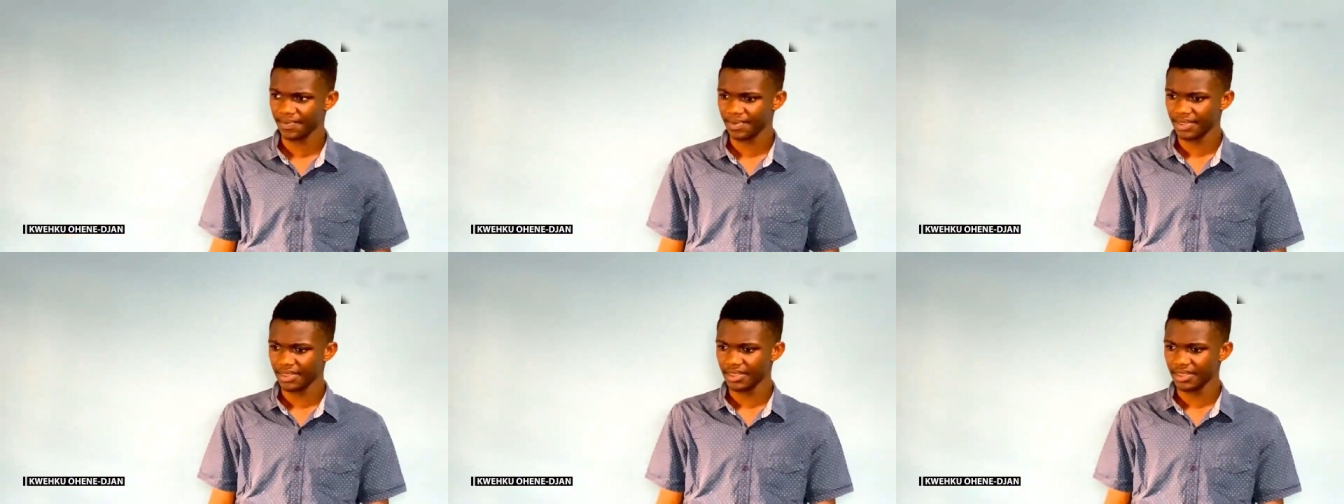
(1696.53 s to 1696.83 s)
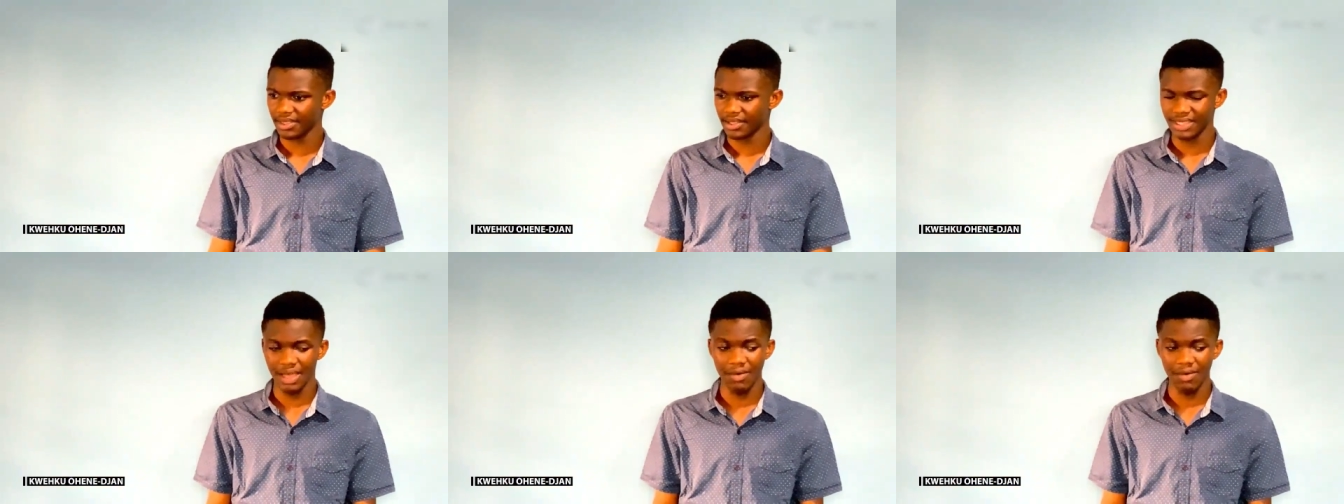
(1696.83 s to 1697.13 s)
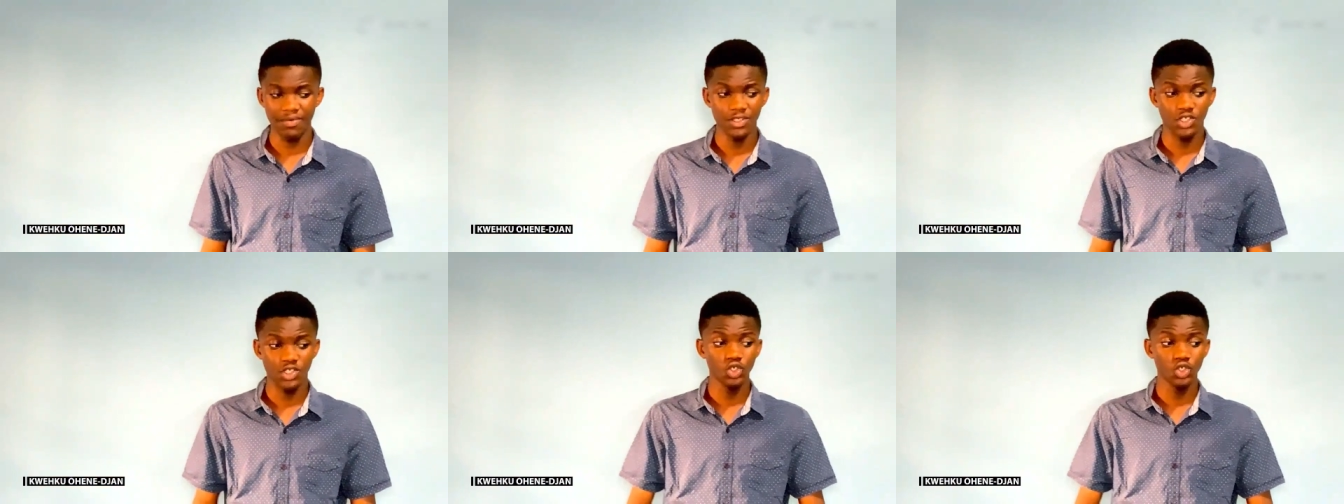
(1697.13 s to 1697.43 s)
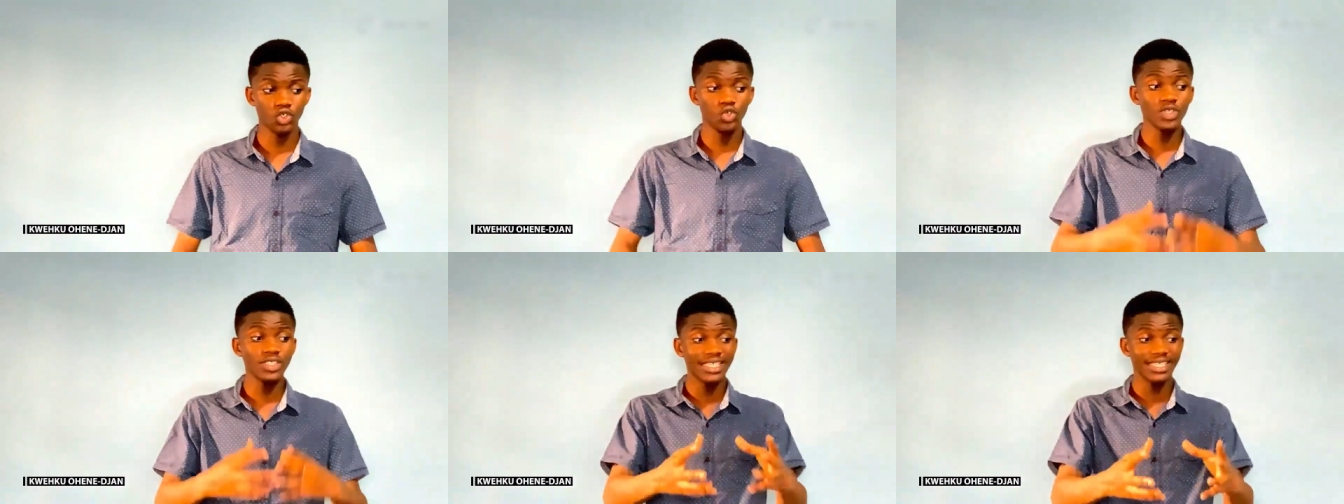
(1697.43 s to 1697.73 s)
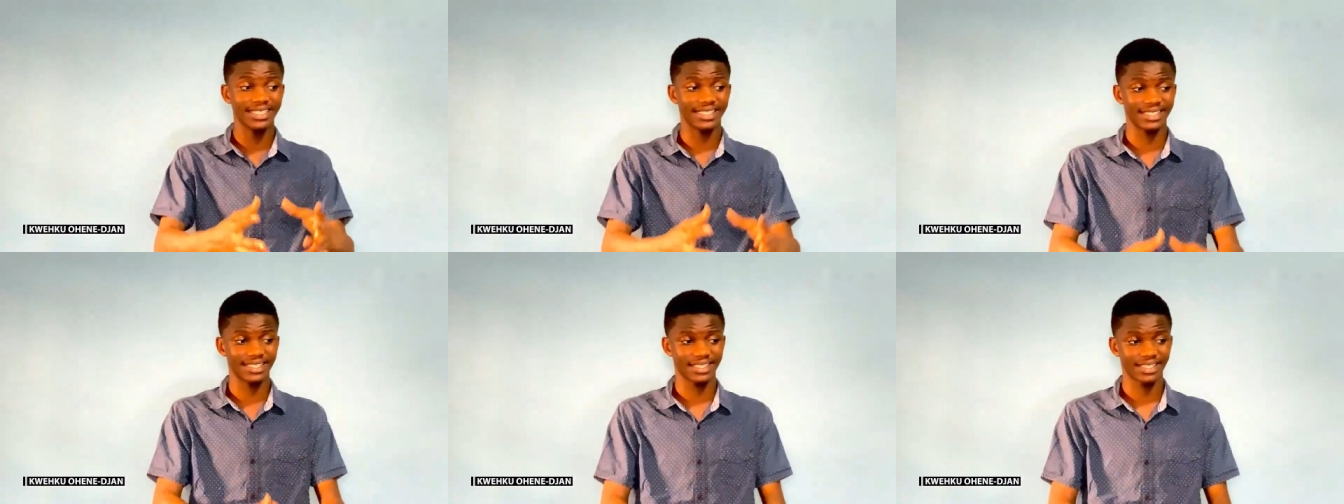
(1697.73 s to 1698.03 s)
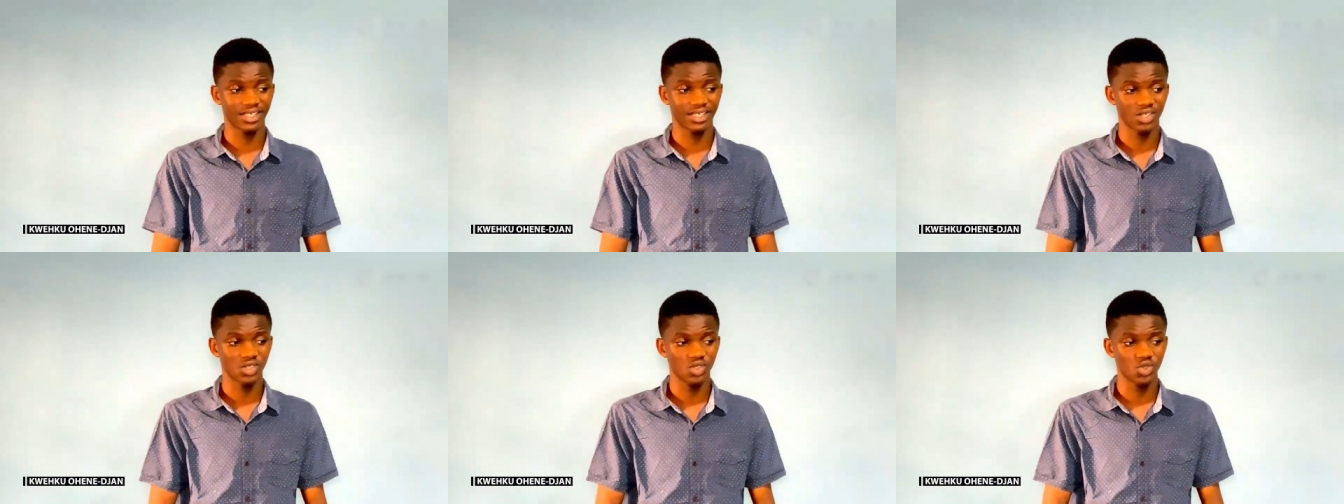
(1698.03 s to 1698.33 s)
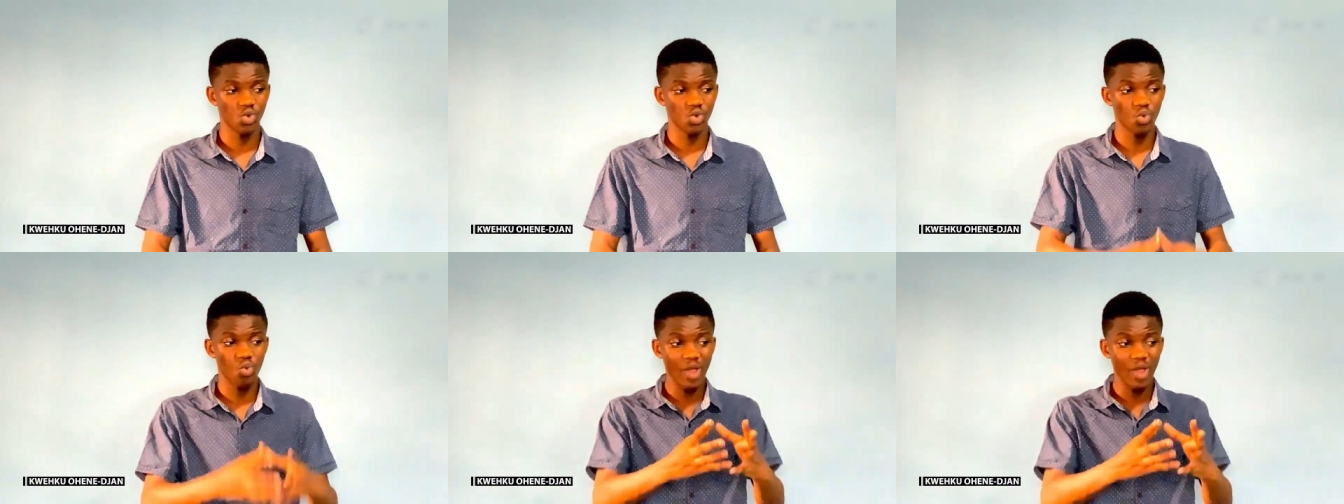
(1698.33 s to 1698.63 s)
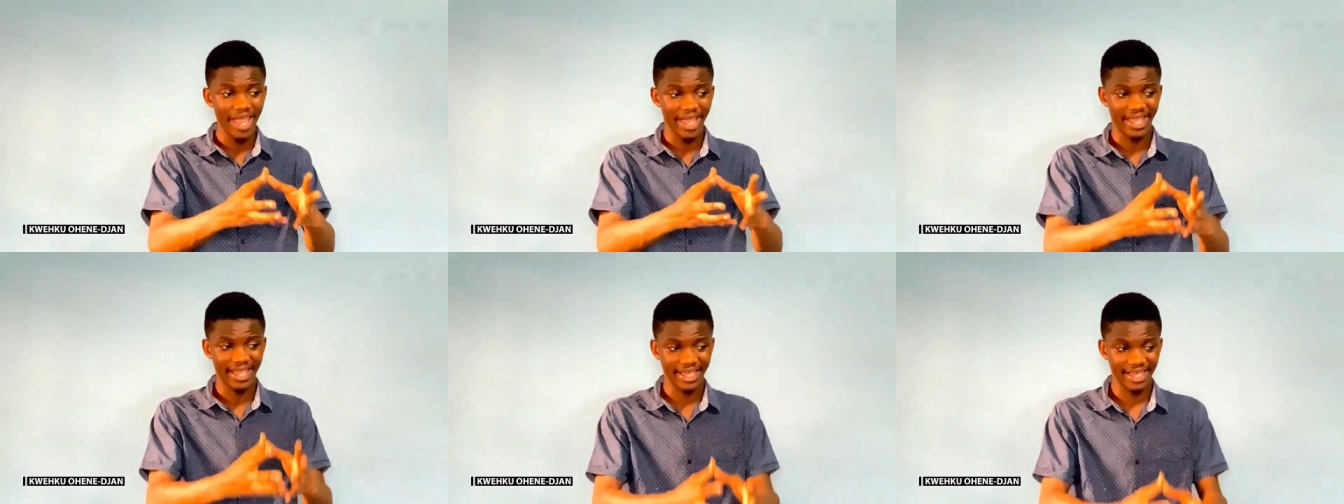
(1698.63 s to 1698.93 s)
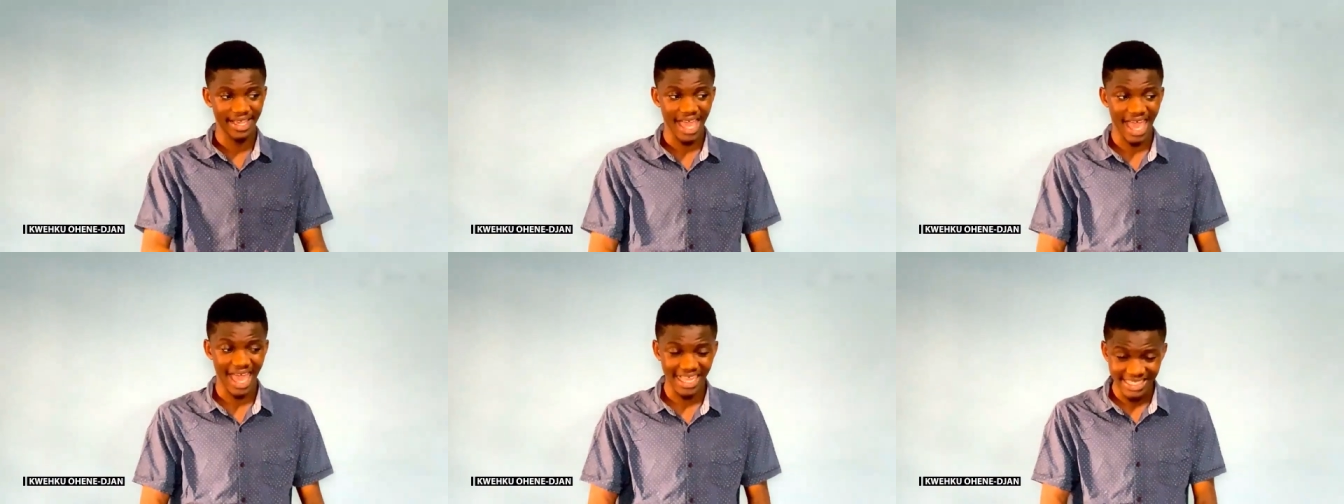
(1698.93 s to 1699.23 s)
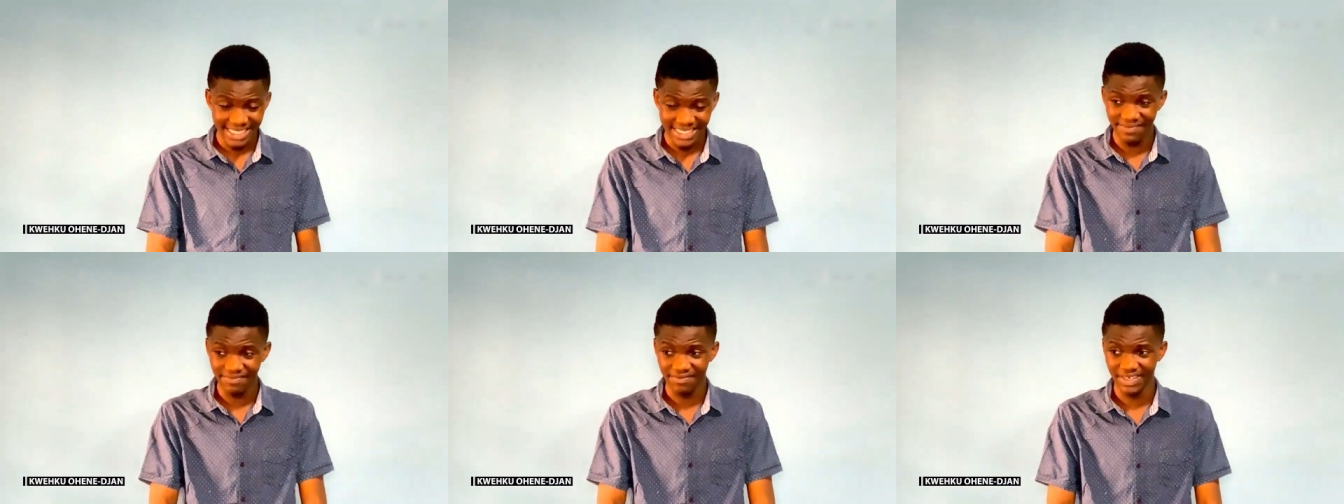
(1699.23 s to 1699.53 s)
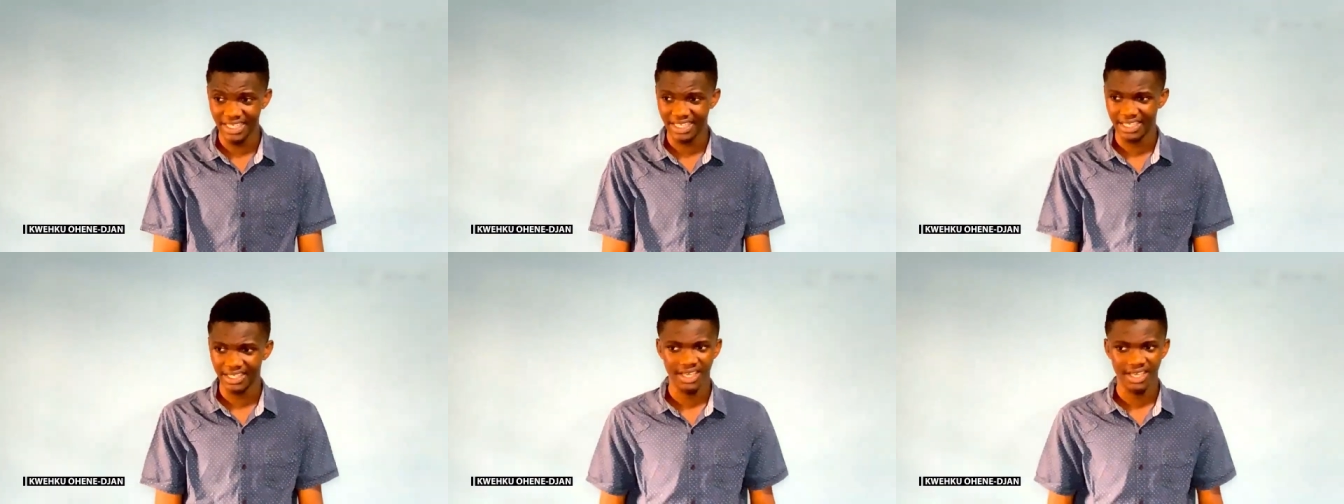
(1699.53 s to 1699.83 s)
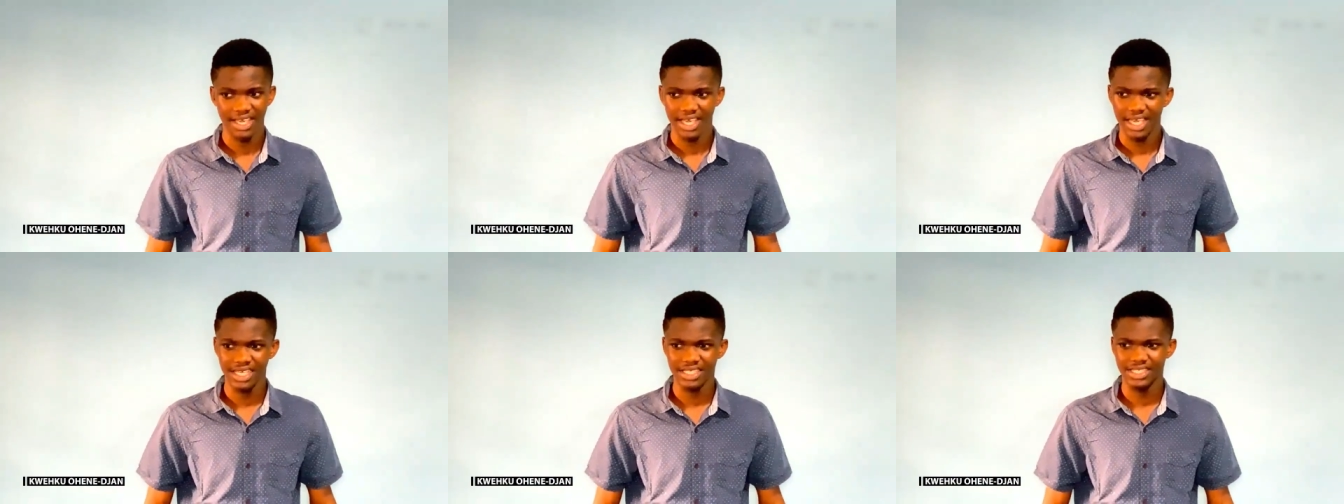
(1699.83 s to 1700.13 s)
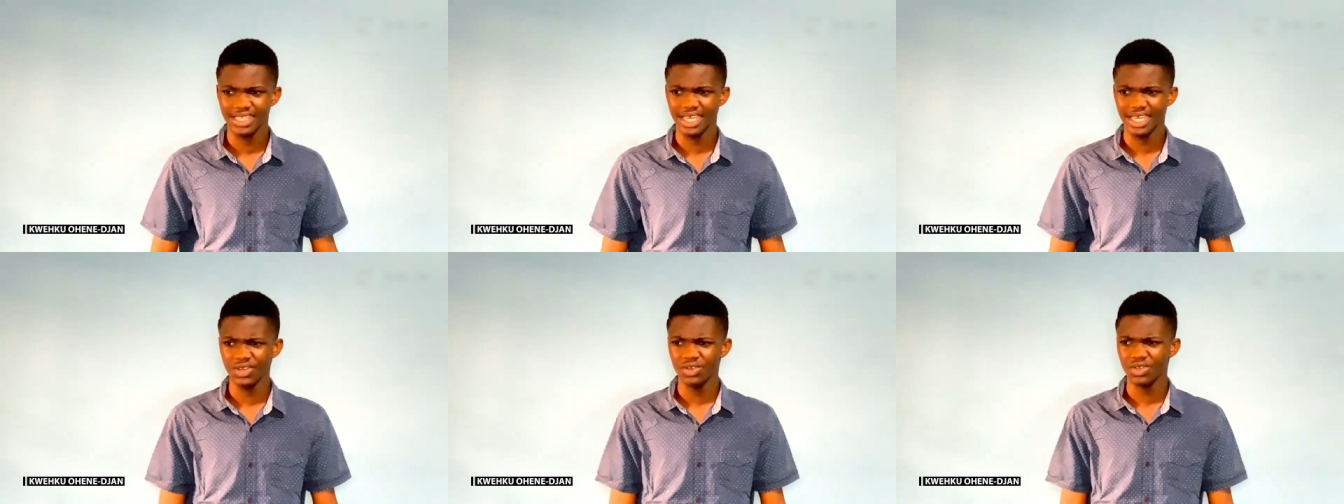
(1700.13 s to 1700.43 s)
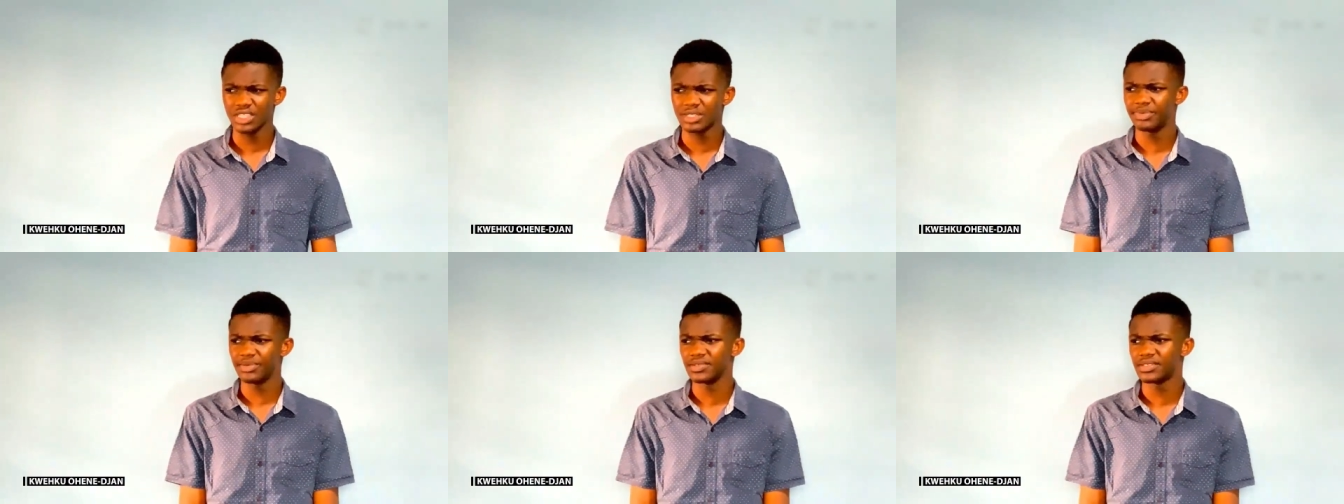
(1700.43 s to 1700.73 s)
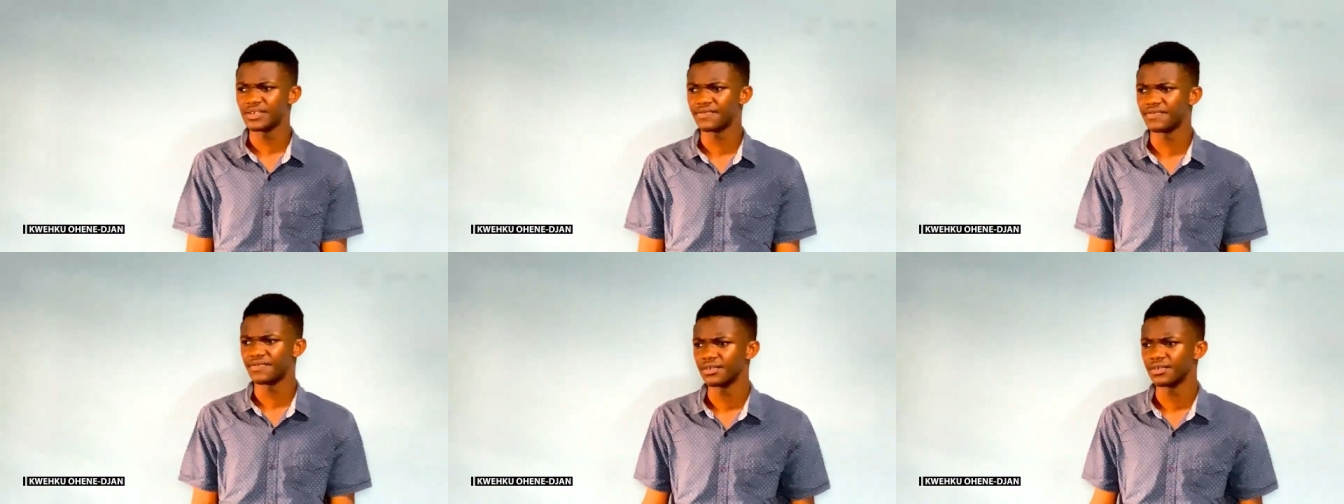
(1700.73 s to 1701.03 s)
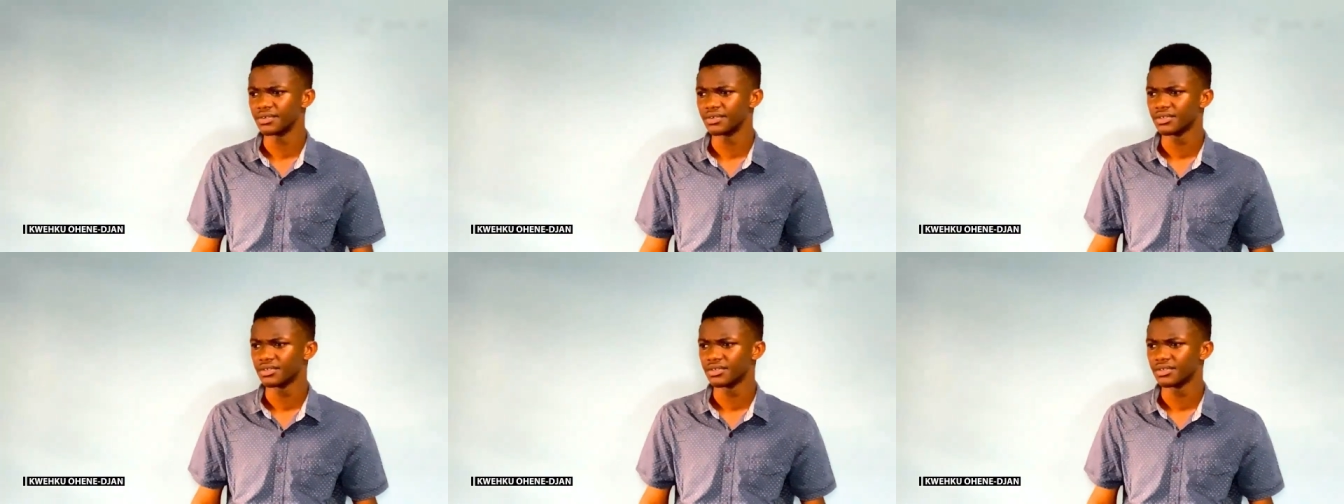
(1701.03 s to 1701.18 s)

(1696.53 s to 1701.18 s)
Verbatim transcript: that we should use it to work actively. Is that not beautiful?